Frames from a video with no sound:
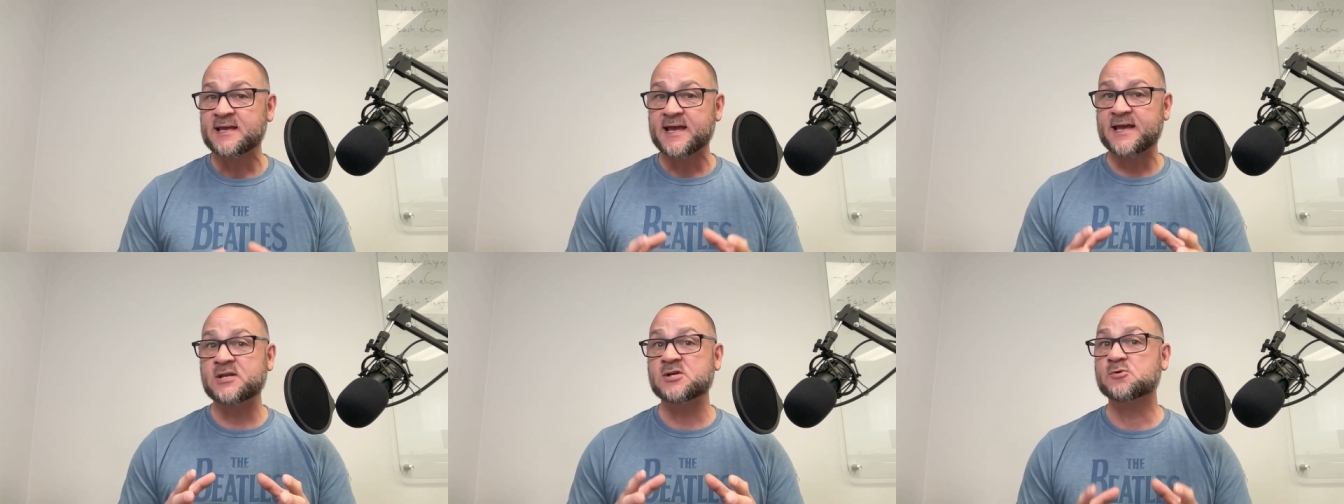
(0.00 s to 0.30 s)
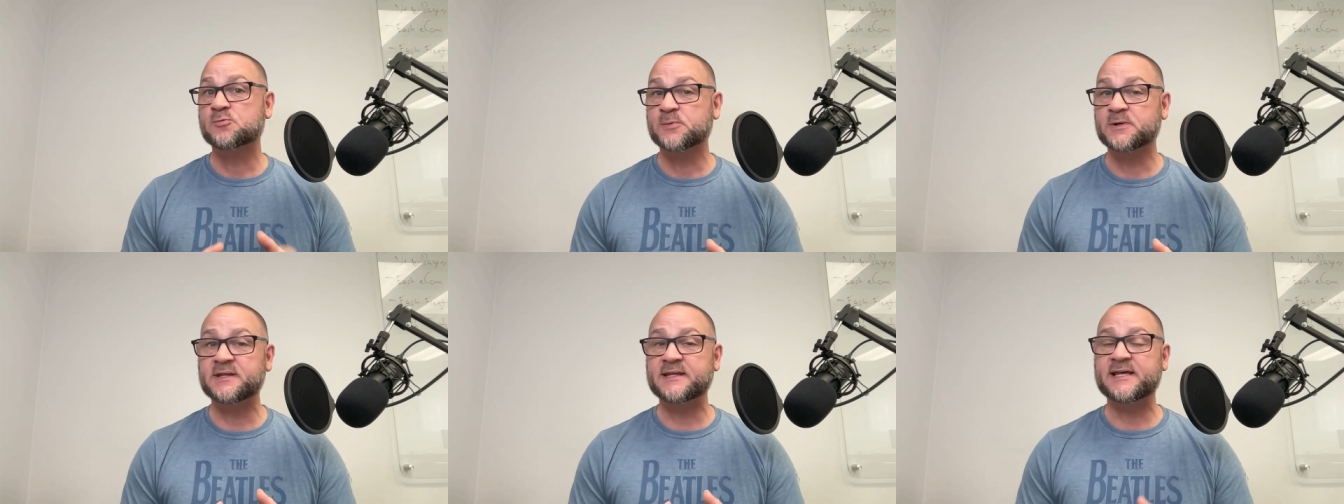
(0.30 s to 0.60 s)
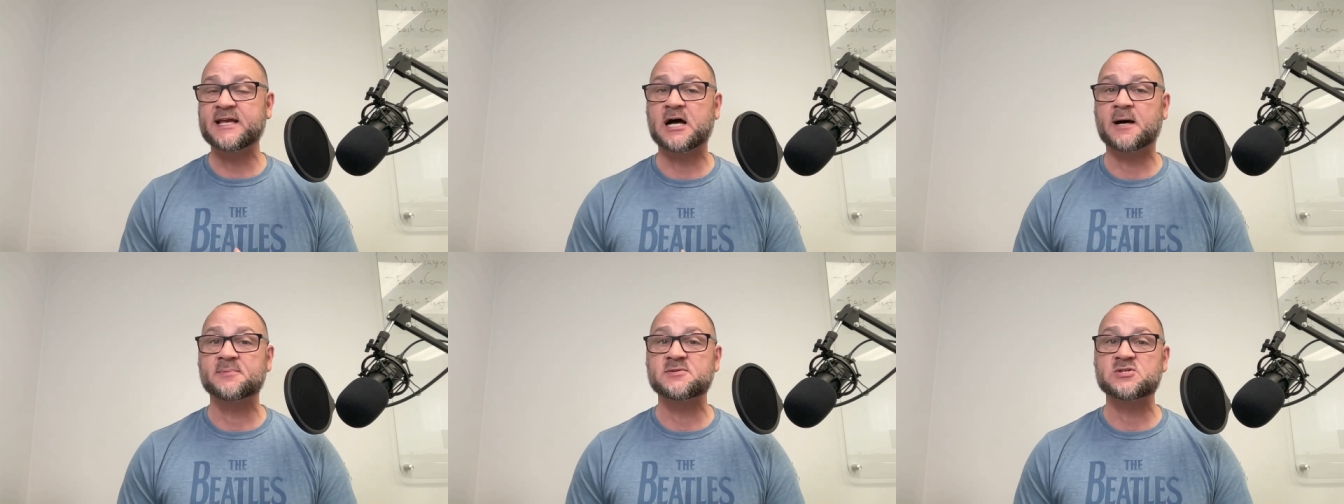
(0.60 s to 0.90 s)
and who
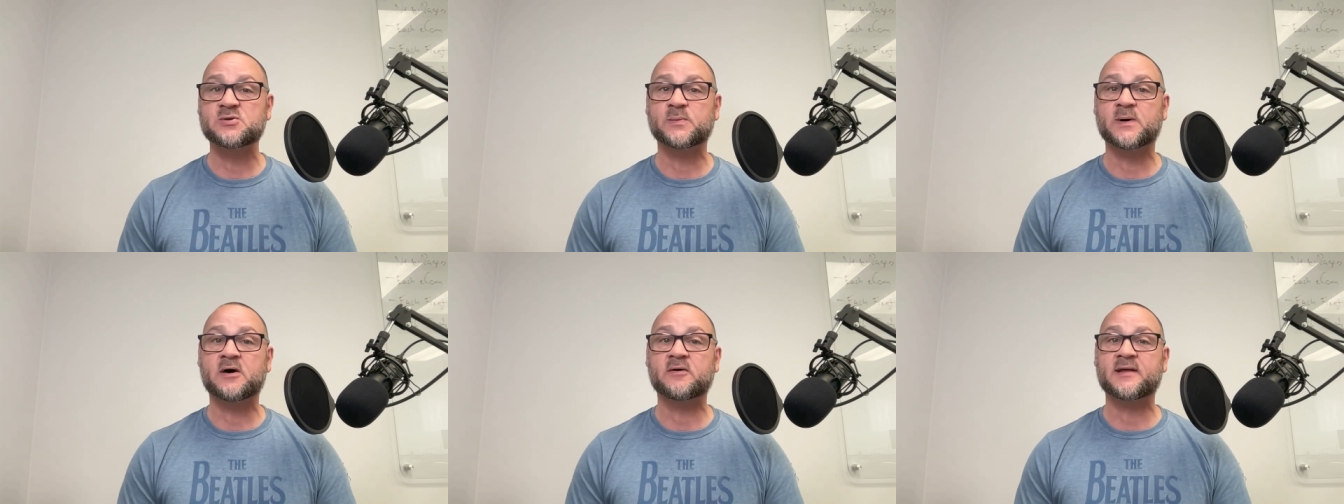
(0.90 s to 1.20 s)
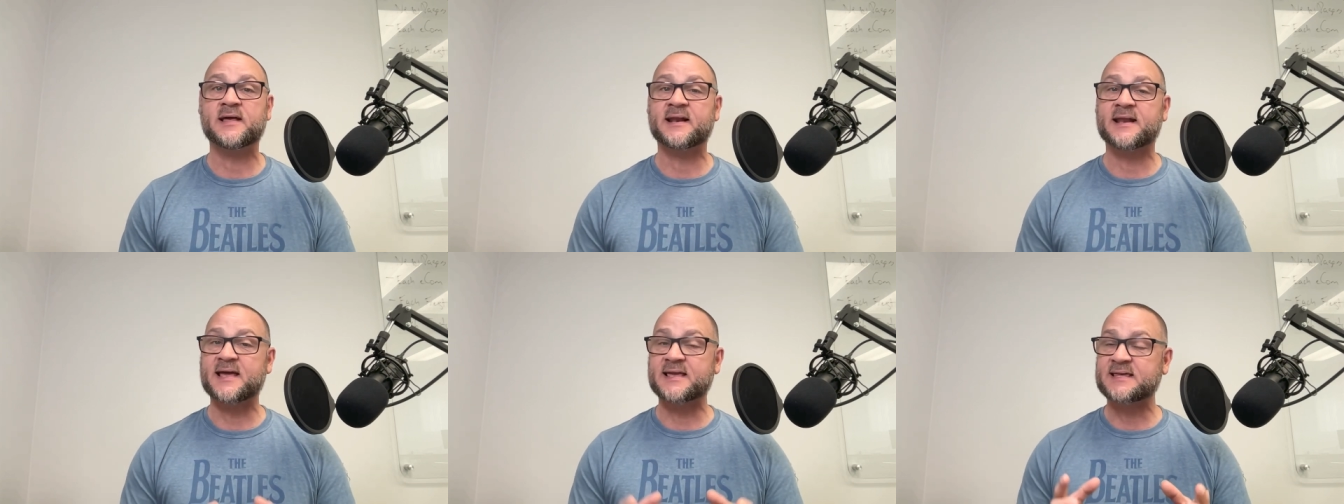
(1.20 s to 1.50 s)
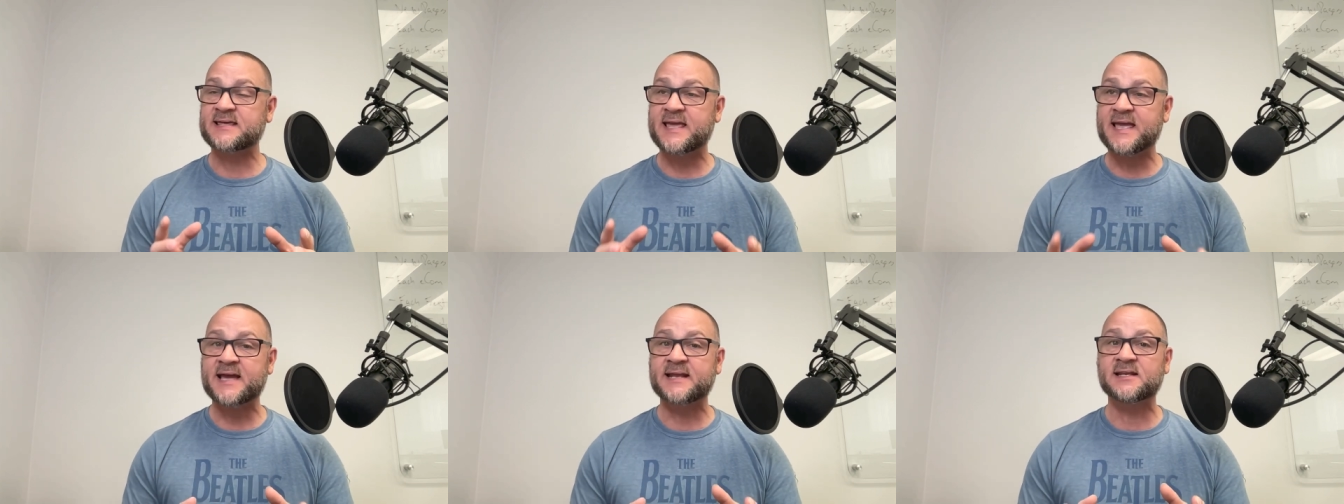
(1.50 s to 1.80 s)
really helped you out. And I
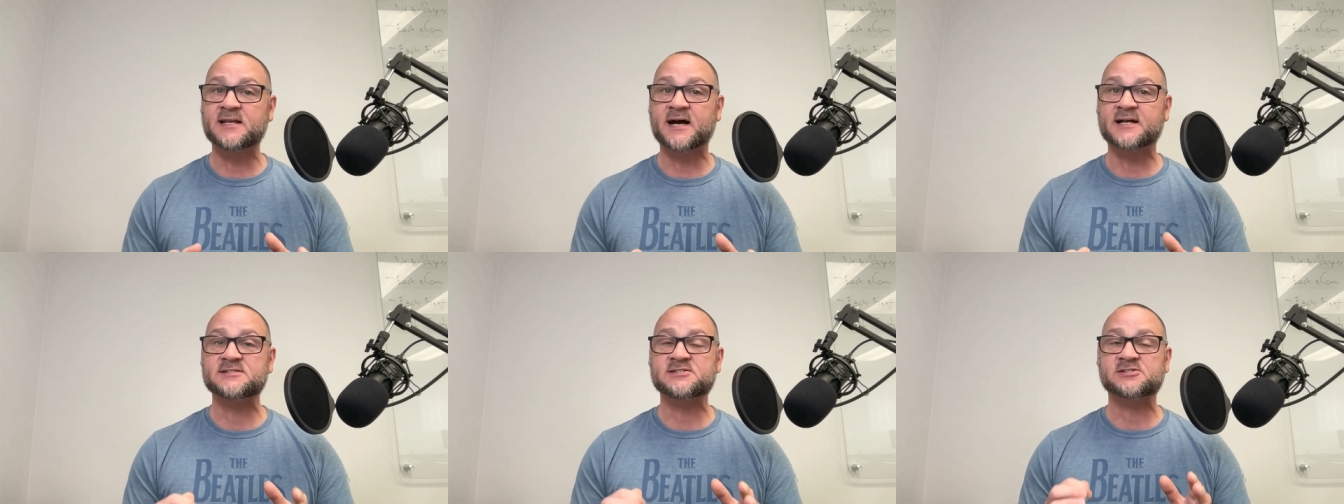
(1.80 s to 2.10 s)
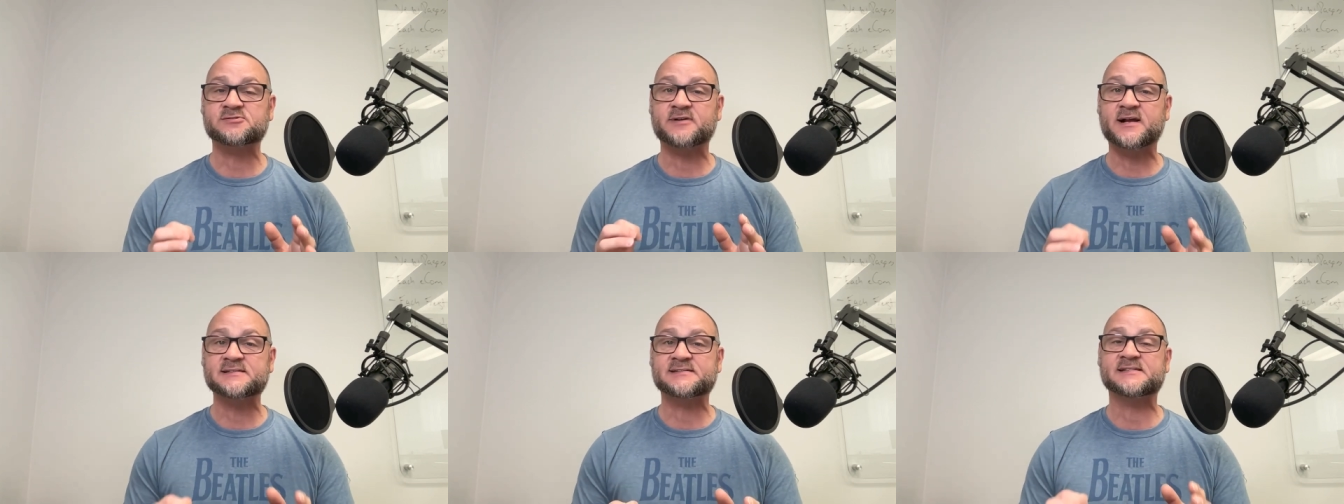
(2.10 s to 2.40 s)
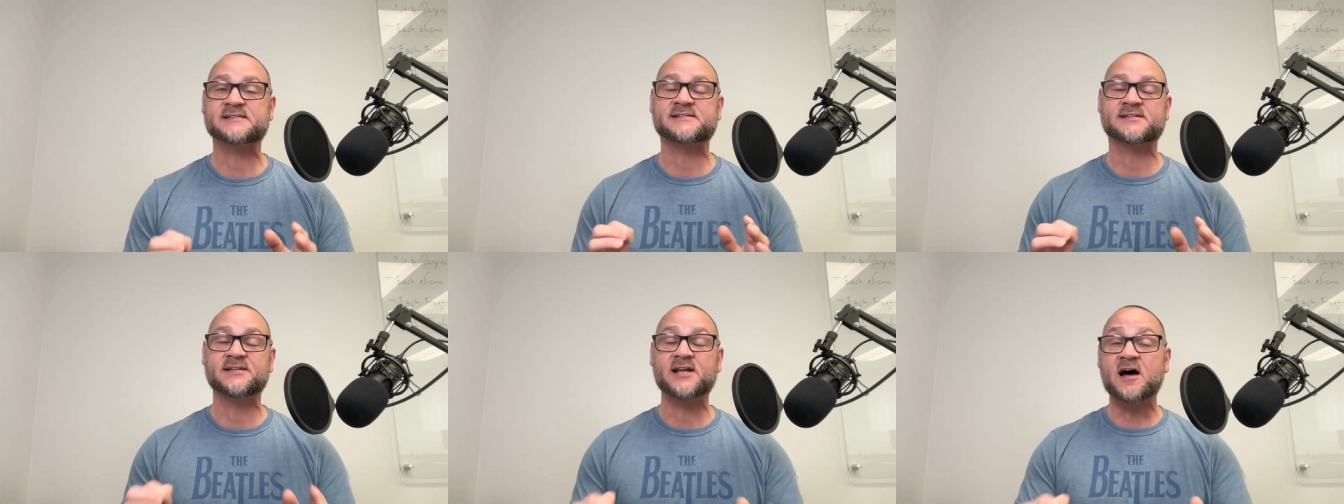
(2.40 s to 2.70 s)
cannot stress
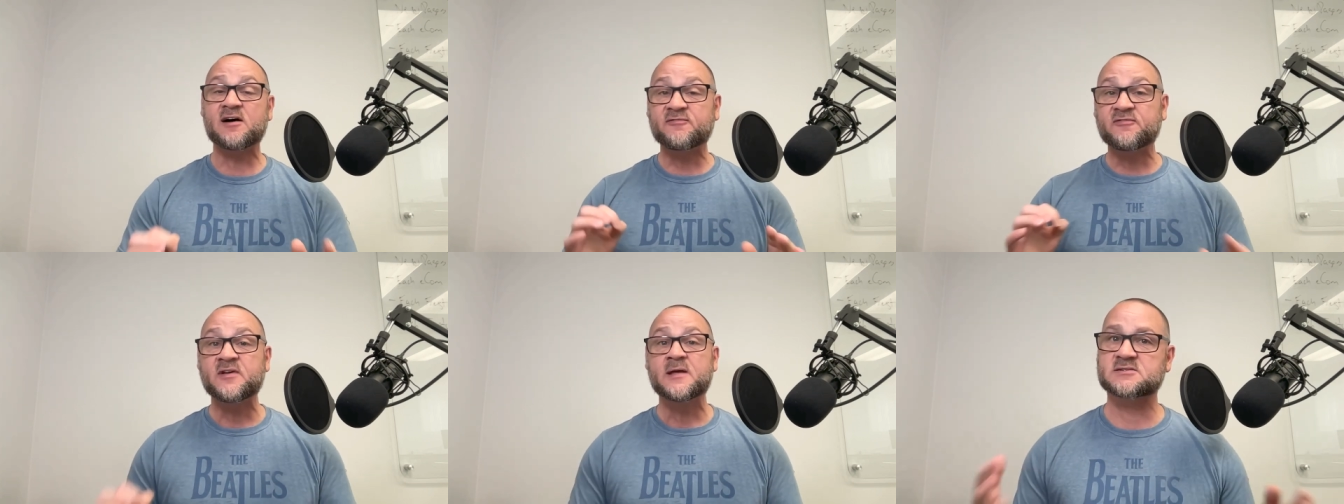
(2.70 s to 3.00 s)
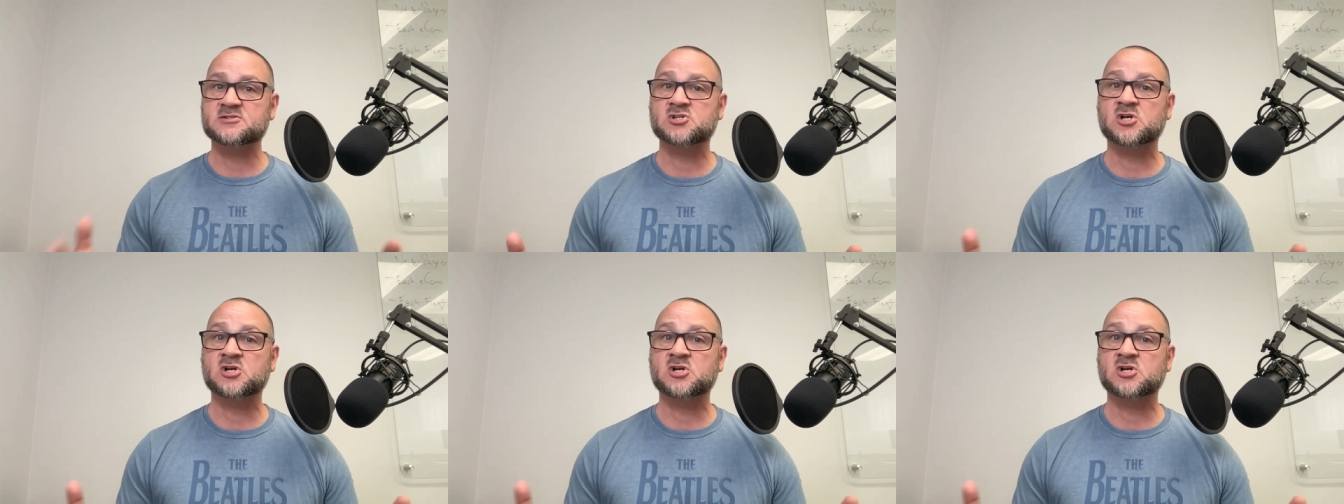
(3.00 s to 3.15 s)
this enough.